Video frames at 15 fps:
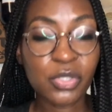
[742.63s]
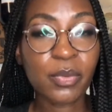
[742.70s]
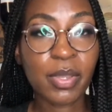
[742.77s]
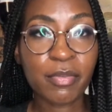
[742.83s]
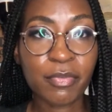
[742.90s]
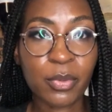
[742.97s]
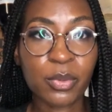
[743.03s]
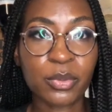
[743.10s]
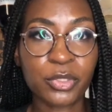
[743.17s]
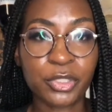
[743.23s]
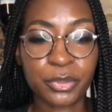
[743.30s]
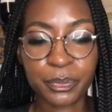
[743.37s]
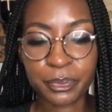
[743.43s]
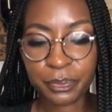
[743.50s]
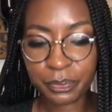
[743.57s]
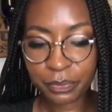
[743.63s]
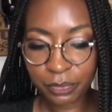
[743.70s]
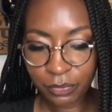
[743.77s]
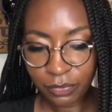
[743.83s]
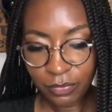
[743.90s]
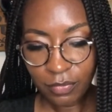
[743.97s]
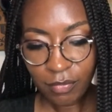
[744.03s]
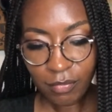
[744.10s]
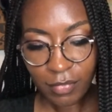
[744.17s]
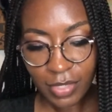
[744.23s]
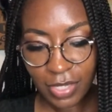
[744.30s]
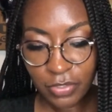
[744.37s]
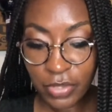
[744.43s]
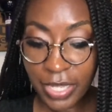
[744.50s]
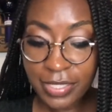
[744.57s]
photo shoot?
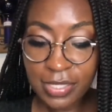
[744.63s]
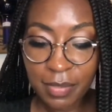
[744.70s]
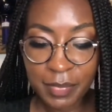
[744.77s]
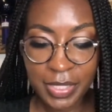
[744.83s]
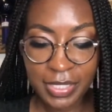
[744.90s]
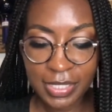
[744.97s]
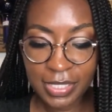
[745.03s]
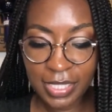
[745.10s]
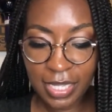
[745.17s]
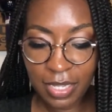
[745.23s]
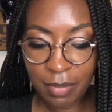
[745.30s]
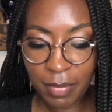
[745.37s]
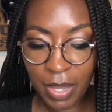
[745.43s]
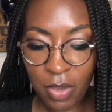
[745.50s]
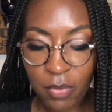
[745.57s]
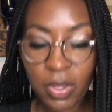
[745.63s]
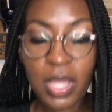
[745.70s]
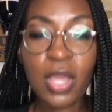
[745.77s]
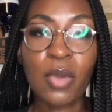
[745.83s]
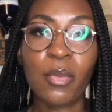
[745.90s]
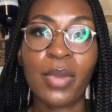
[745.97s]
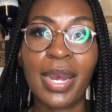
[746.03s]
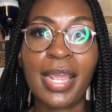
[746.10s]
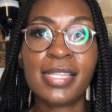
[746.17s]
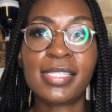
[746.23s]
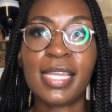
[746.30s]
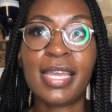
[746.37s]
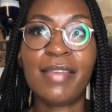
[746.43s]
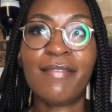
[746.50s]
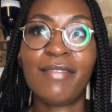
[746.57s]
So that's something to think about. When I
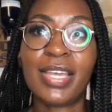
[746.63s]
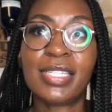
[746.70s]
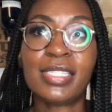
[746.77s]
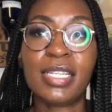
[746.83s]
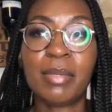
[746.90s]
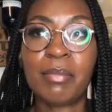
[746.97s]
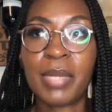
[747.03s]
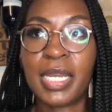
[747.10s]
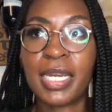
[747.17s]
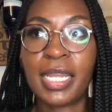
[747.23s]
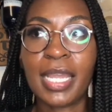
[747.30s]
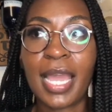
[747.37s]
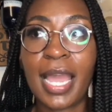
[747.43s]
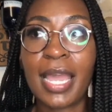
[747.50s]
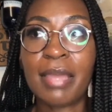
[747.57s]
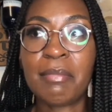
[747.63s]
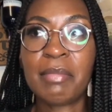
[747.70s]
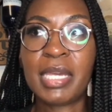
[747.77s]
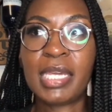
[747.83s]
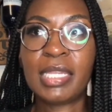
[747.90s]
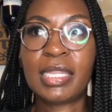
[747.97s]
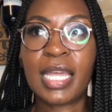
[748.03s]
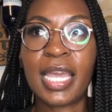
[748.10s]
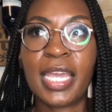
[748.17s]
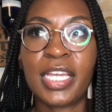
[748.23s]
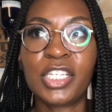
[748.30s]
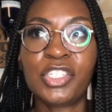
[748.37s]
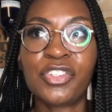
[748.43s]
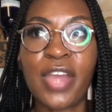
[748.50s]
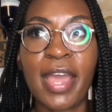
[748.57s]
say investing money, I mean
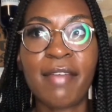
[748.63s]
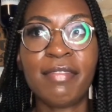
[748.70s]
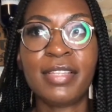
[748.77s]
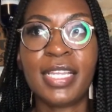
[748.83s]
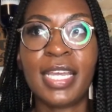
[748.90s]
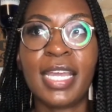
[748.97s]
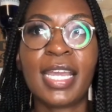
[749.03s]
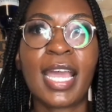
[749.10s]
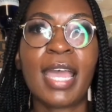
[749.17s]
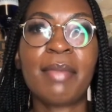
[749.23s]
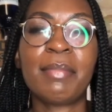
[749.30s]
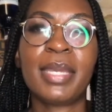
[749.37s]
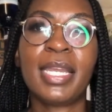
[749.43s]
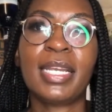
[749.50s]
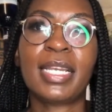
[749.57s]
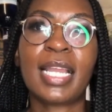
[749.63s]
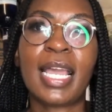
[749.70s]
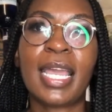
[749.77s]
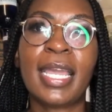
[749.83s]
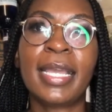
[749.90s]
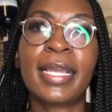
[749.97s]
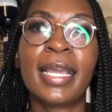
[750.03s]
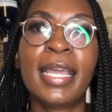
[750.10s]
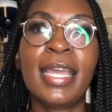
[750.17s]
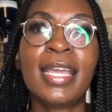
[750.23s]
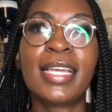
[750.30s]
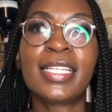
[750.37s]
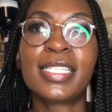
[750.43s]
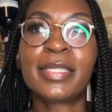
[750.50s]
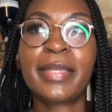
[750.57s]
like traveling, I mean like
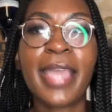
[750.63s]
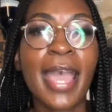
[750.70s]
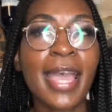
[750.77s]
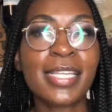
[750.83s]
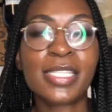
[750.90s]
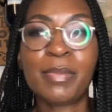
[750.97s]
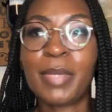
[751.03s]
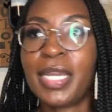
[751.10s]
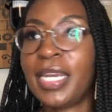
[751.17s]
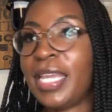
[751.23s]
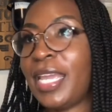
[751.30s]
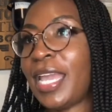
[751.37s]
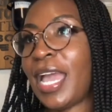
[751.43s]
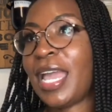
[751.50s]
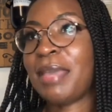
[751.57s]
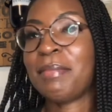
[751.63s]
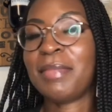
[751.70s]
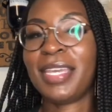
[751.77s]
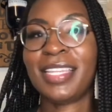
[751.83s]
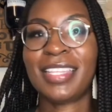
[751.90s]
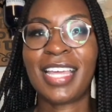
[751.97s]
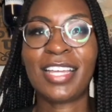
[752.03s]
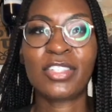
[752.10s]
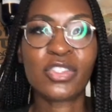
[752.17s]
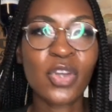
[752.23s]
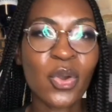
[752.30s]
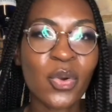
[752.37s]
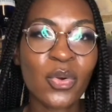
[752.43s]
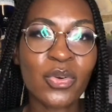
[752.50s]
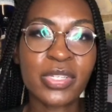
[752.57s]
gas money, I mean like
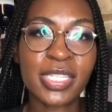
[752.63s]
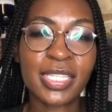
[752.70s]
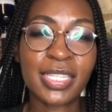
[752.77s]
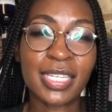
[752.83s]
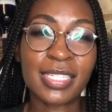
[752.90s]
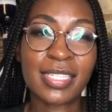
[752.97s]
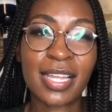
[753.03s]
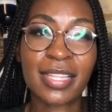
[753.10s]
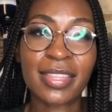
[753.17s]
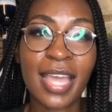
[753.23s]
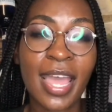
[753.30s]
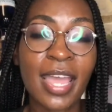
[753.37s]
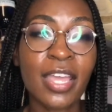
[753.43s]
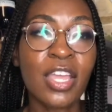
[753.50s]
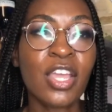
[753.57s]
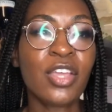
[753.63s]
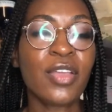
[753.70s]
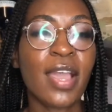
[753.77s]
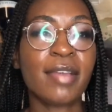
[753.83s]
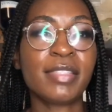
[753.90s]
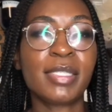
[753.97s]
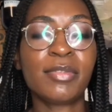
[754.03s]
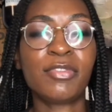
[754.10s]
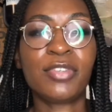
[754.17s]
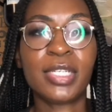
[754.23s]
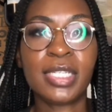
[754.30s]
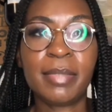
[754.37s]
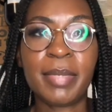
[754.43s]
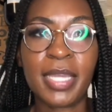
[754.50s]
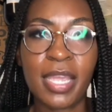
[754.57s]
tolls and things like that. You have to
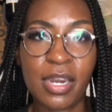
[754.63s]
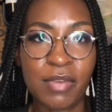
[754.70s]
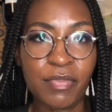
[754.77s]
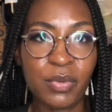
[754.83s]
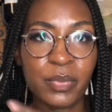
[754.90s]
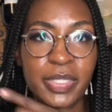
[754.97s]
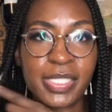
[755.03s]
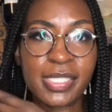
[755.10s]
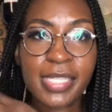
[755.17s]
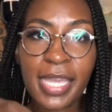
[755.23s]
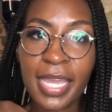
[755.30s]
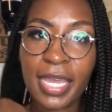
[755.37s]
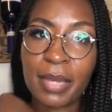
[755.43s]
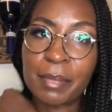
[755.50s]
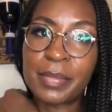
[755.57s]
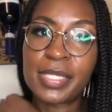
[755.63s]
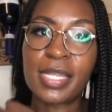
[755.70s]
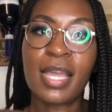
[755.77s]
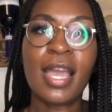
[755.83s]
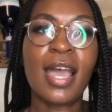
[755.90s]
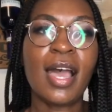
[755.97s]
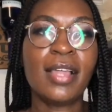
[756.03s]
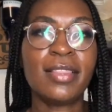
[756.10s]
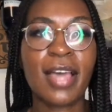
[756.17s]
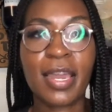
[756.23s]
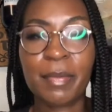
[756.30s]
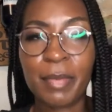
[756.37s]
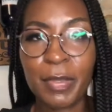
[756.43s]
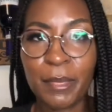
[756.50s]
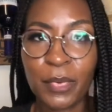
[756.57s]
really be careful with scams. A lot
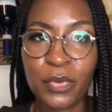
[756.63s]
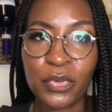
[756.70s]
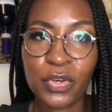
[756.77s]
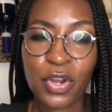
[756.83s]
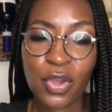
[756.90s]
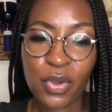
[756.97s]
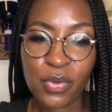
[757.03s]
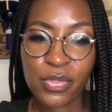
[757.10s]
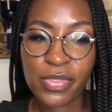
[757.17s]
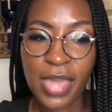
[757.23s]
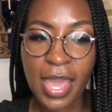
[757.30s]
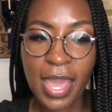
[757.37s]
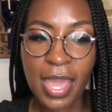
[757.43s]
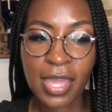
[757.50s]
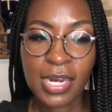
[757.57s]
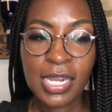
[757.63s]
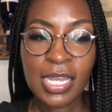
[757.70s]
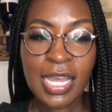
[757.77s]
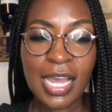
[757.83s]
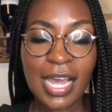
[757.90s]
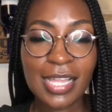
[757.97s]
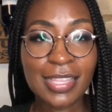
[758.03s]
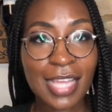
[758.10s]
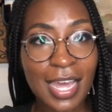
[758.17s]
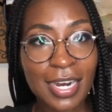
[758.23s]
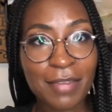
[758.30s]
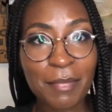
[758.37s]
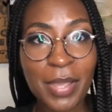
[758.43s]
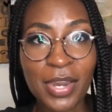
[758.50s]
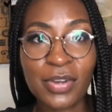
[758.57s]
of people know that a lot
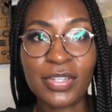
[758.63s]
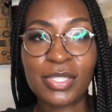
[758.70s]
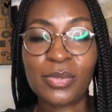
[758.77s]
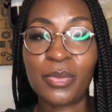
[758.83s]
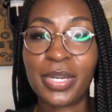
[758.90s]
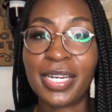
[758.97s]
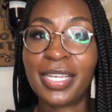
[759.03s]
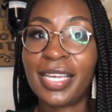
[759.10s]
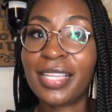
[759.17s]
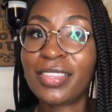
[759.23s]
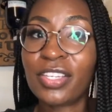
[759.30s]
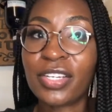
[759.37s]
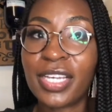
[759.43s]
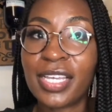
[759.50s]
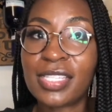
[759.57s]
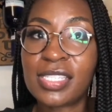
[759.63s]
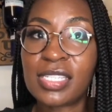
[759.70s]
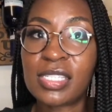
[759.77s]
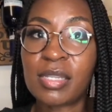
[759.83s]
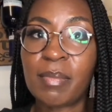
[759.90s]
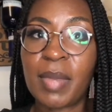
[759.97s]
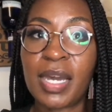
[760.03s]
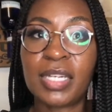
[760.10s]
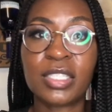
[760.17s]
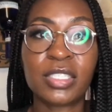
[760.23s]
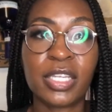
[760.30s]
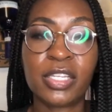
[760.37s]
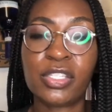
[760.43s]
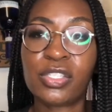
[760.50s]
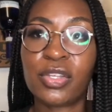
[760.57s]
of parents want to get their kids into
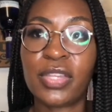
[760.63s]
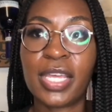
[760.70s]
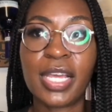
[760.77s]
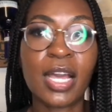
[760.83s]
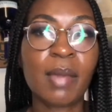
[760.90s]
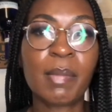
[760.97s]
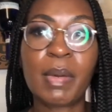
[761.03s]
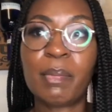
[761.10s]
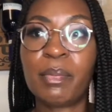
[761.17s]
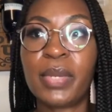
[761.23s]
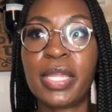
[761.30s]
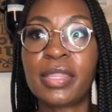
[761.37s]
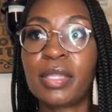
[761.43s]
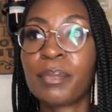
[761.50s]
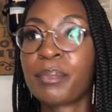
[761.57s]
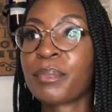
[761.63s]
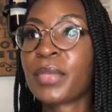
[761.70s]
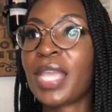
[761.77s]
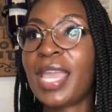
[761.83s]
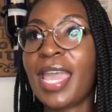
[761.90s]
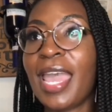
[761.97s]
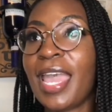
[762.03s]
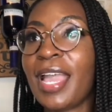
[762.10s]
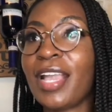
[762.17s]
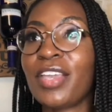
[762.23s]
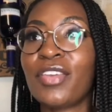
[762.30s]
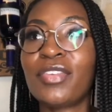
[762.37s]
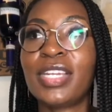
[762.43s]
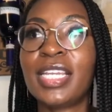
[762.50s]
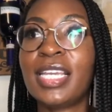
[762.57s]
modeling, so they come up with, hey,
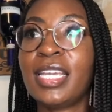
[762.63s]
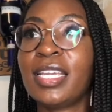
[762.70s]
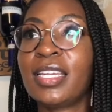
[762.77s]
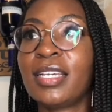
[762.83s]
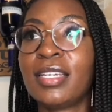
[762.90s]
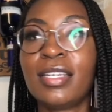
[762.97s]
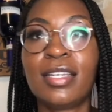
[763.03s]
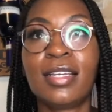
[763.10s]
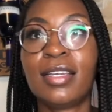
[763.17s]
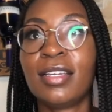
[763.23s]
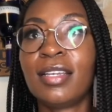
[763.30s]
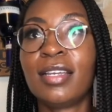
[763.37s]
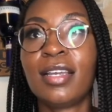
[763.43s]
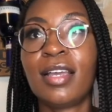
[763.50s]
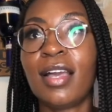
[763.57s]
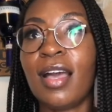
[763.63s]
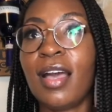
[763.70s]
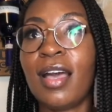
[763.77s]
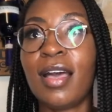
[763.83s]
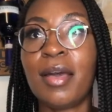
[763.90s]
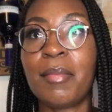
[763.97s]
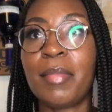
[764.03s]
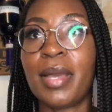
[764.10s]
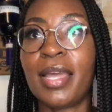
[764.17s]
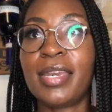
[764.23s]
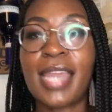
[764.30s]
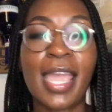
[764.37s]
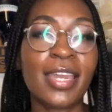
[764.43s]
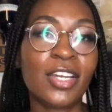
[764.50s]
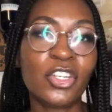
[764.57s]
you need
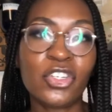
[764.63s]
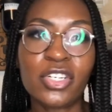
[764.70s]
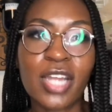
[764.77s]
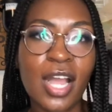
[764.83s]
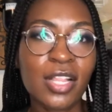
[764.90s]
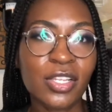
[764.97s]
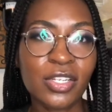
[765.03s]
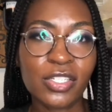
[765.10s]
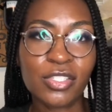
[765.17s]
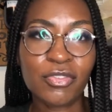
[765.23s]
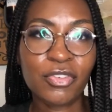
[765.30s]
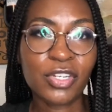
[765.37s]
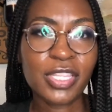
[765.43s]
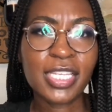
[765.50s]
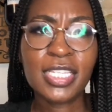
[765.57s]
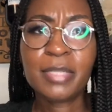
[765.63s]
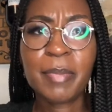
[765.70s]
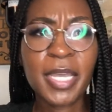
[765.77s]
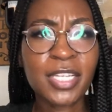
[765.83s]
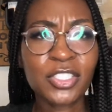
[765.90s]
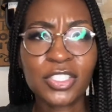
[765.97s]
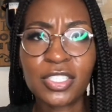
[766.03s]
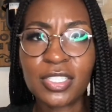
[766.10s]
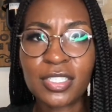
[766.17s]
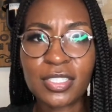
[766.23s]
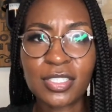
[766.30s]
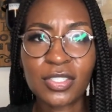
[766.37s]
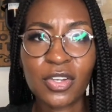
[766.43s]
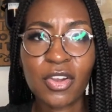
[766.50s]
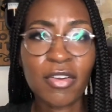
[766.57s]
$900 for these
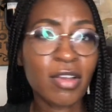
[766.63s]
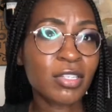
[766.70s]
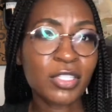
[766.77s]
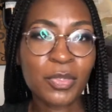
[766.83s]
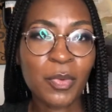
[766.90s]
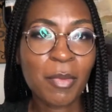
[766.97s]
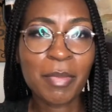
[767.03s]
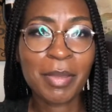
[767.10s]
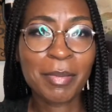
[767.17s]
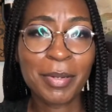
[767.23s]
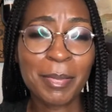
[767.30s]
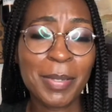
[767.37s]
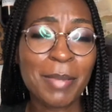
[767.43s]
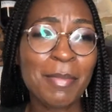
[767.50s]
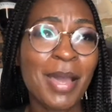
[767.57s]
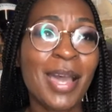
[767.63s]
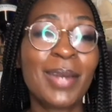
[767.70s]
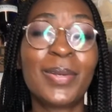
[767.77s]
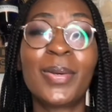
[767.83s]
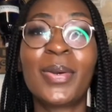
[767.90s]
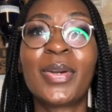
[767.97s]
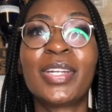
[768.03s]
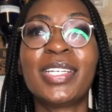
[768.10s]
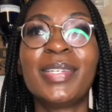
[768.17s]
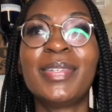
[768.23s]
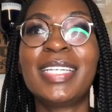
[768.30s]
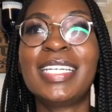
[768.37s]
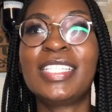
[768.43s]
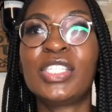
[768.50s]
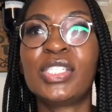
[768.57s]
pictures, or else you won't be able to be a model, or you
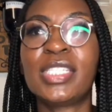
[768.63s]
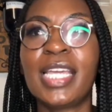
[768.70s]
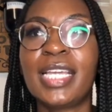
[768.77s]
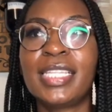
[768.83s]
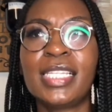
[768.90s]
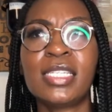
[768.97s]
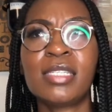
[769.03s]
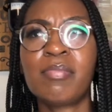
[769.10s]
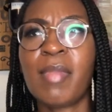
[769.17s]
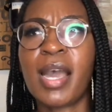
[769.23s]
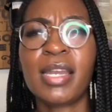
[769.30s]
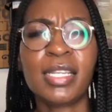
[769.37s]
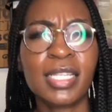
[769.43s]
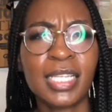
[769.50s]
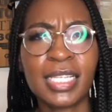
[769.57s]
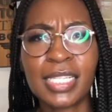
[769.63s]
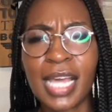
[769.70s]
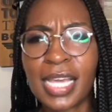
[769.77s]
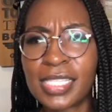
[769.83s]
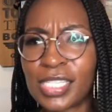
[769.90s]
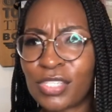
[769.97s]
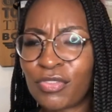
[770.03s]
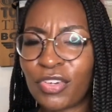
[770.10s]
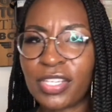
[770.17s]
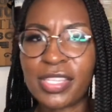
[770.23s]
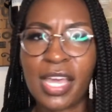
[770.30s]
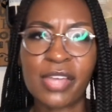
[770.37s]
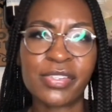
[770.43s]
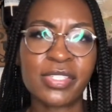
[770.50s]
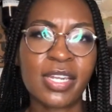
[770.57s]
need to take these modeling classes for
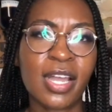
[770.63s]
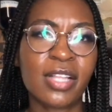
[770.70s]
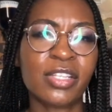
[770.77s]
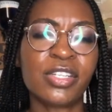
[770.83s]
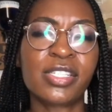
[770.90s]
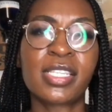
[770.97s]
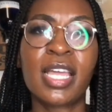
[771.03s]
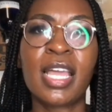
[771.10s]
$1,000.